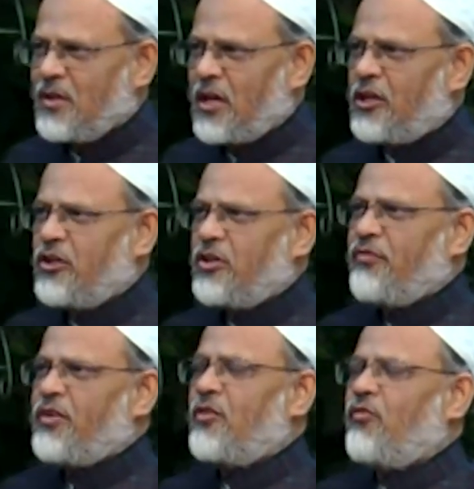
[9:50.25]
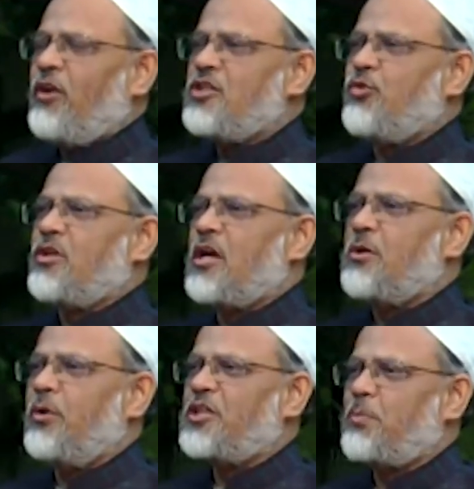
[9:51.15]
And in different ways we
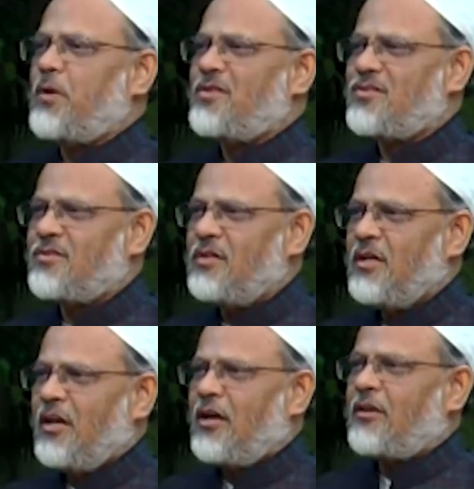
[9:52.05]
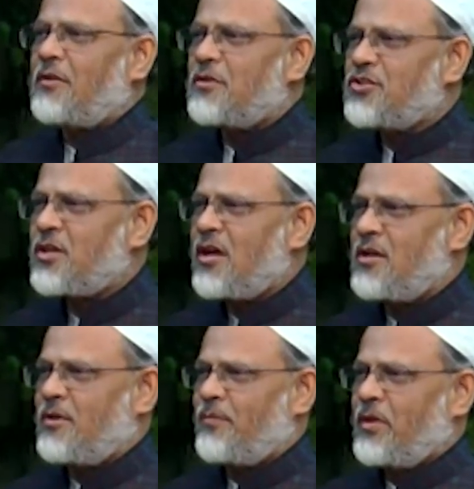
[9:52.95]
try to express and
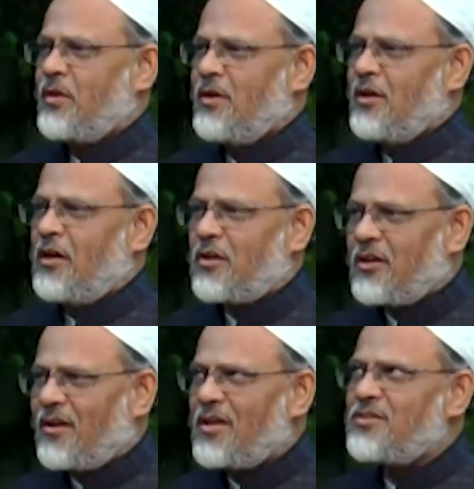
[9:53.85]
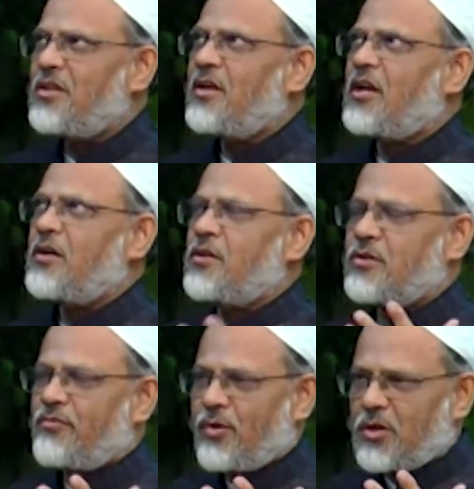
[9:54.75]
understand and realize the greatness
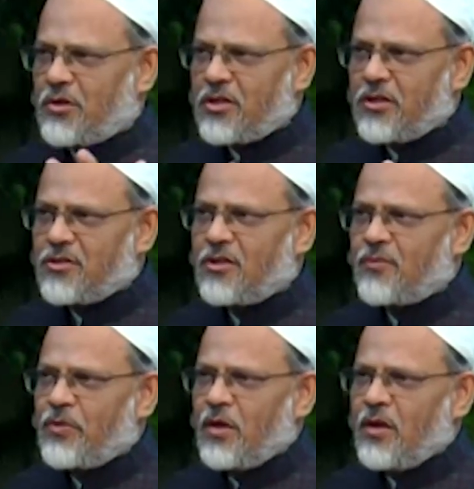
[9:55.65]
of our Creator.